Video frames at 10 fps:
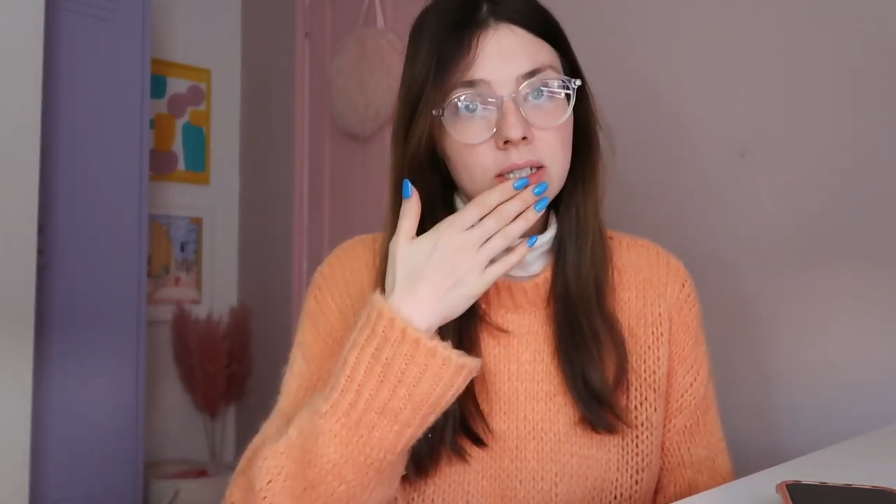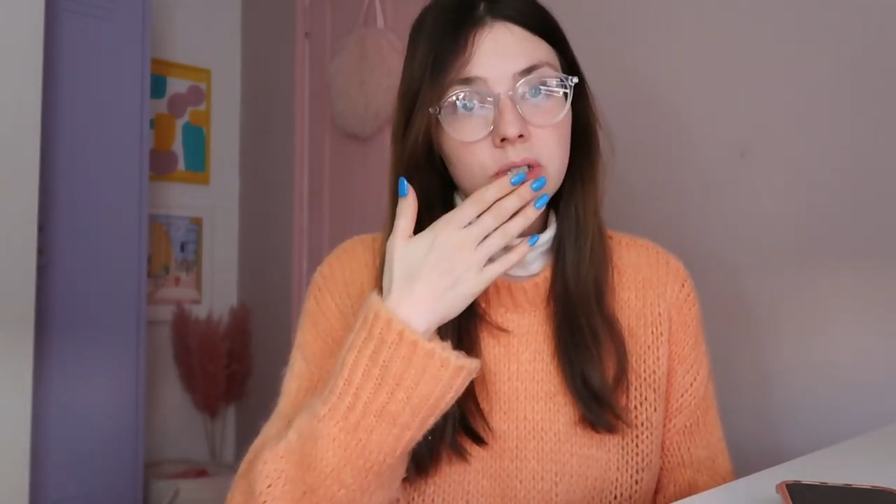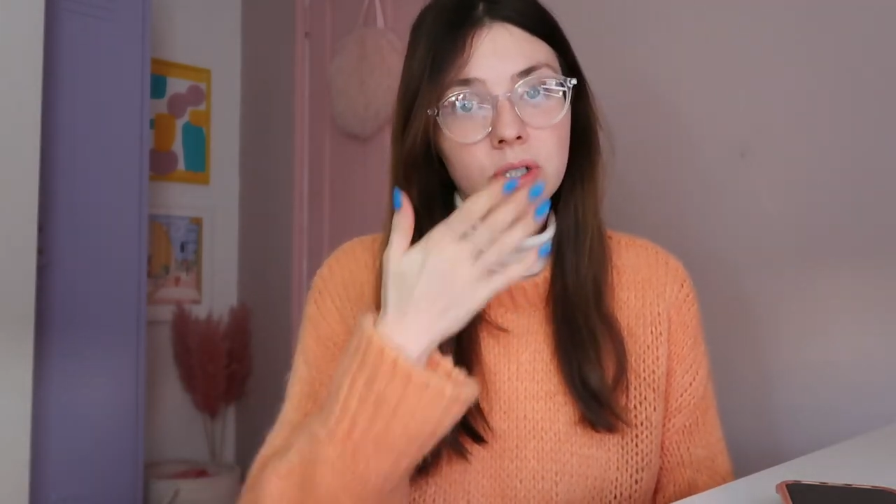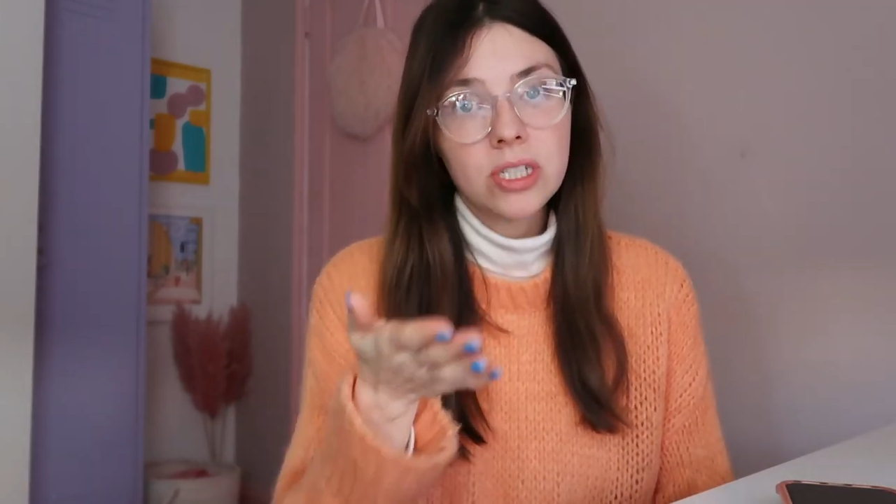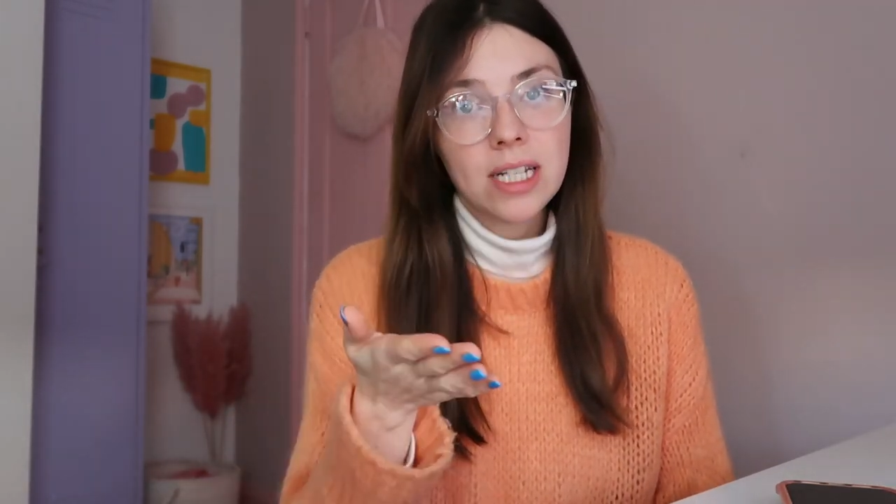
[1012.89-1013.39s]

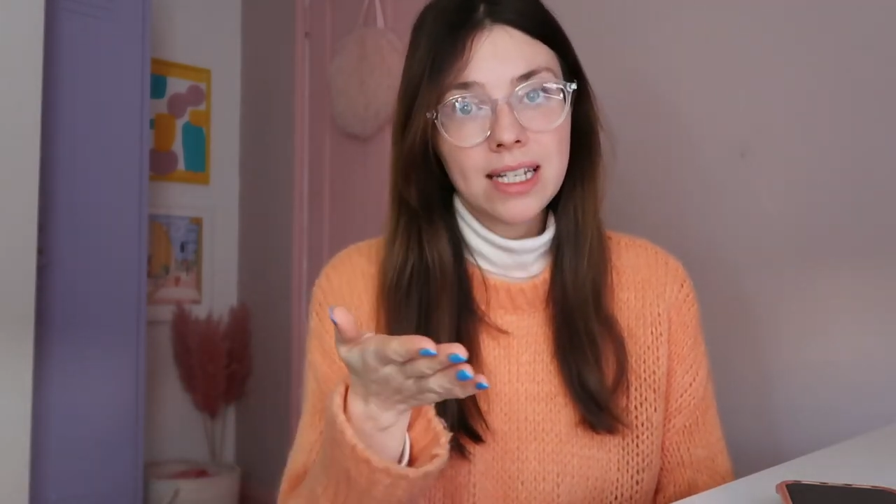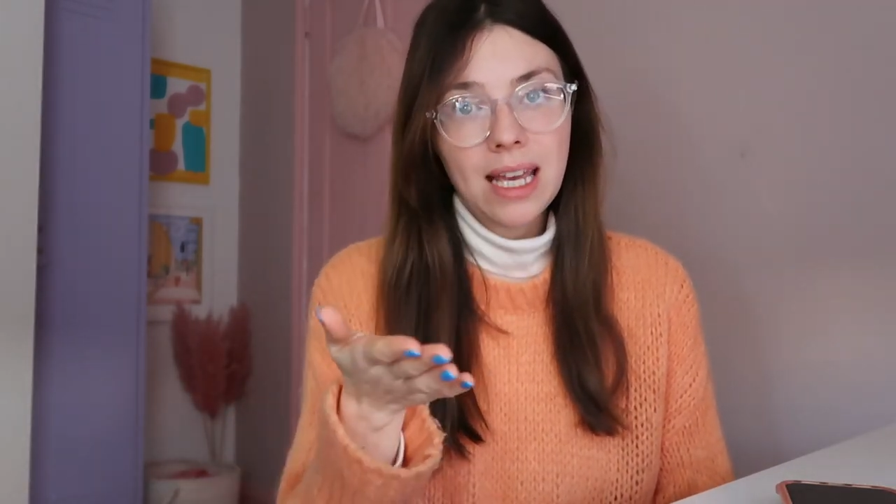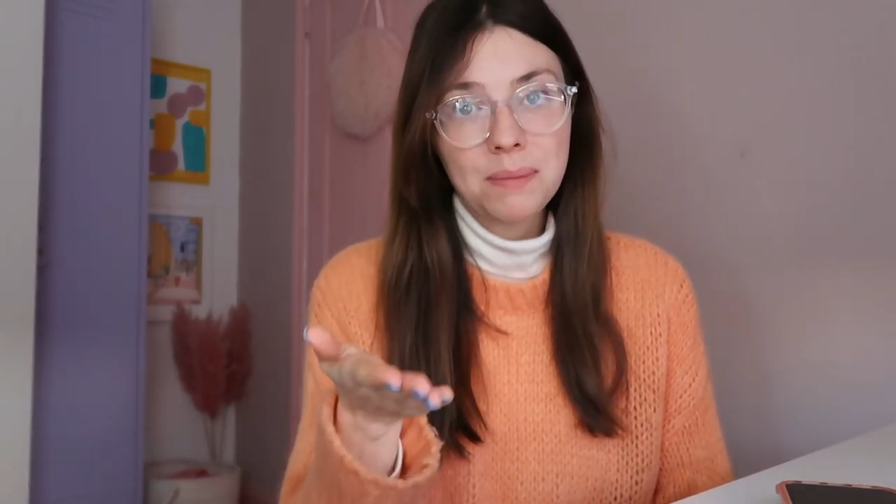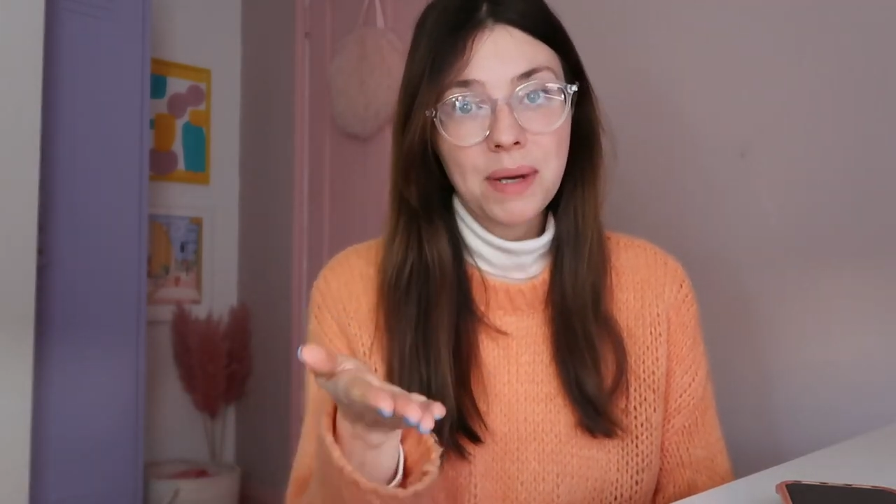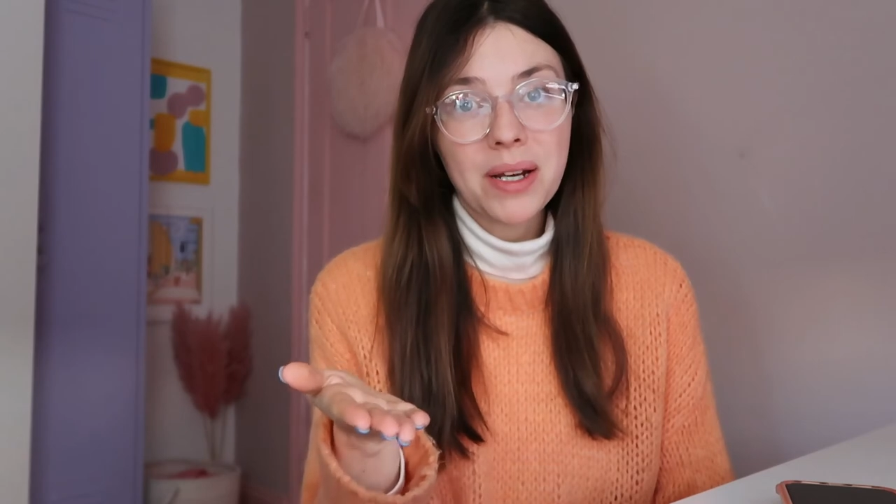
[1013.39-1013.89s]
George and I are
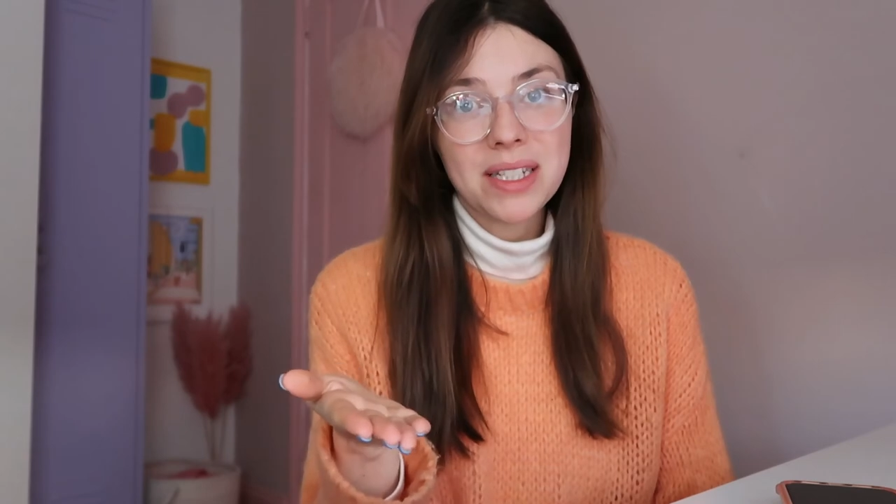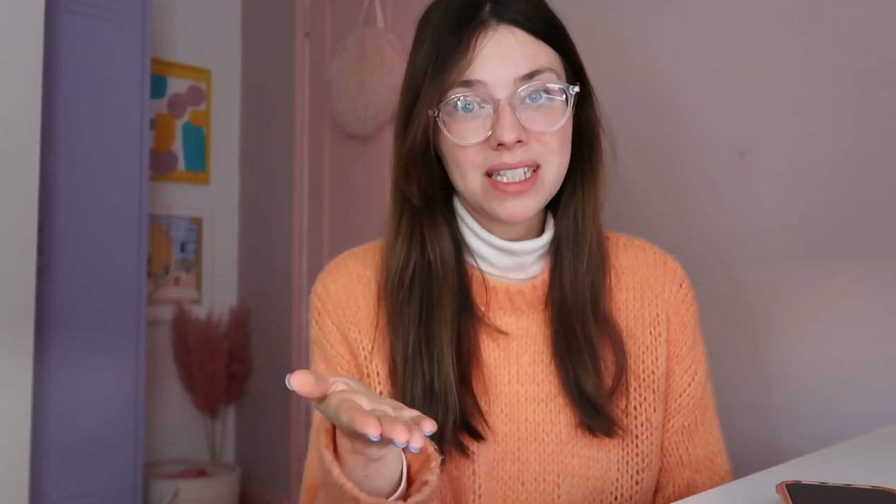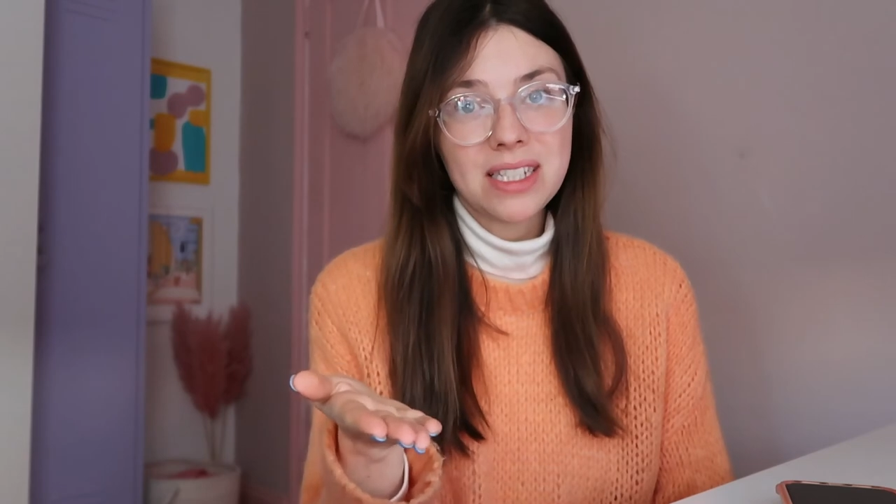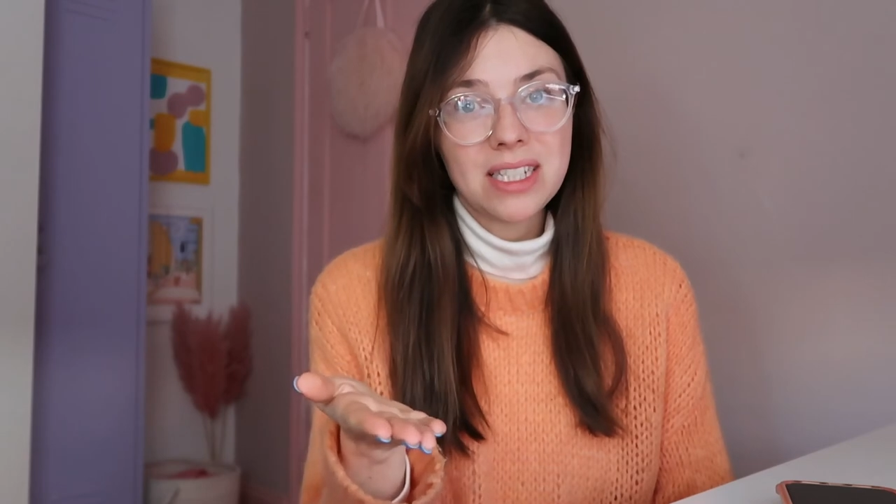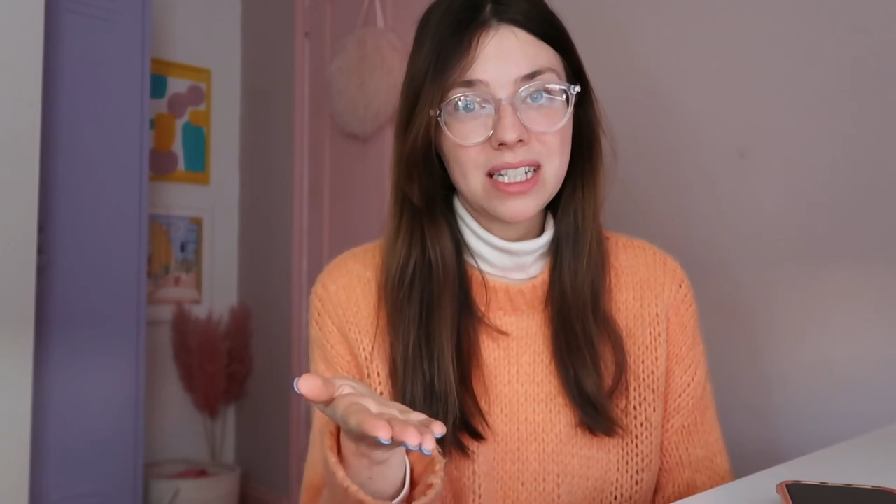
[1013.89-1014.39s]
getting
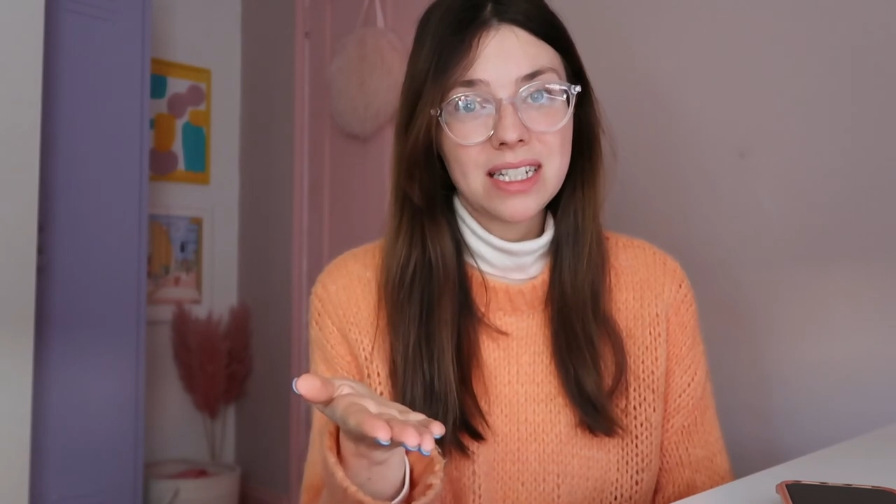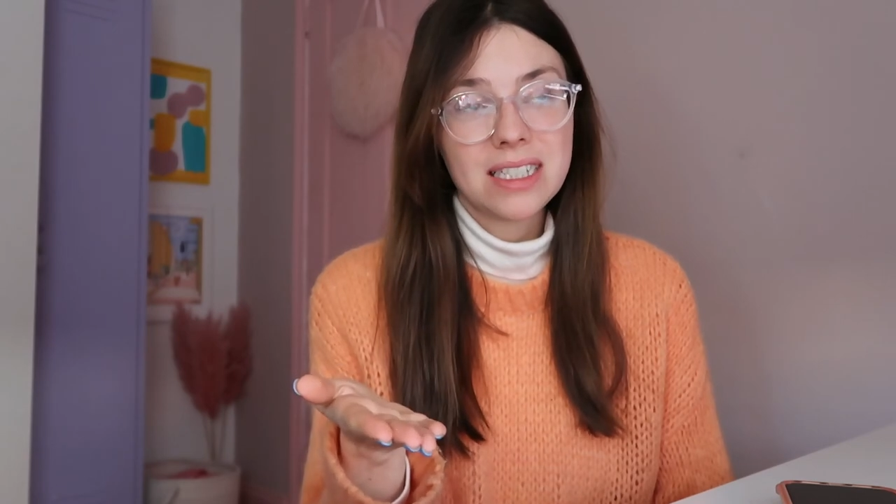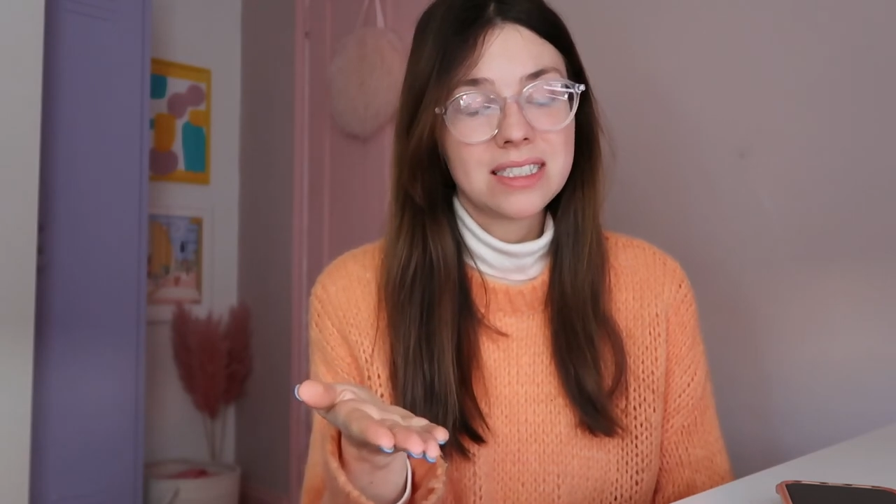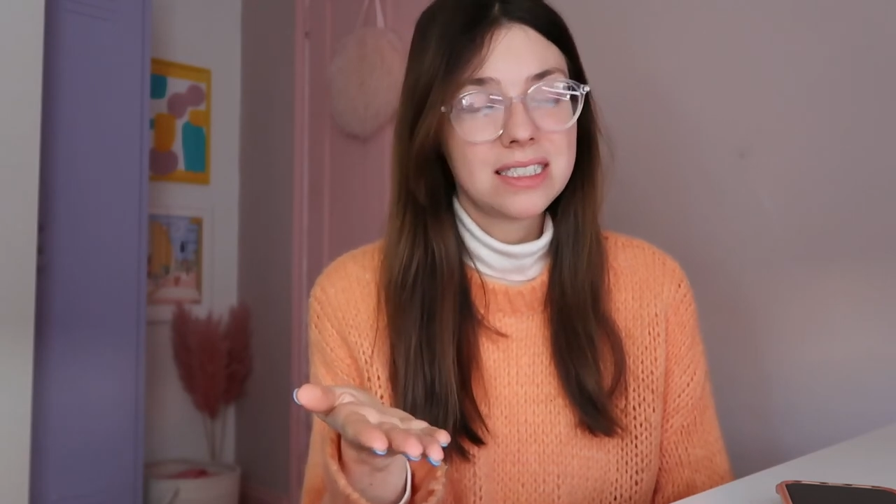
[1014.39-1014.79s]
married this year.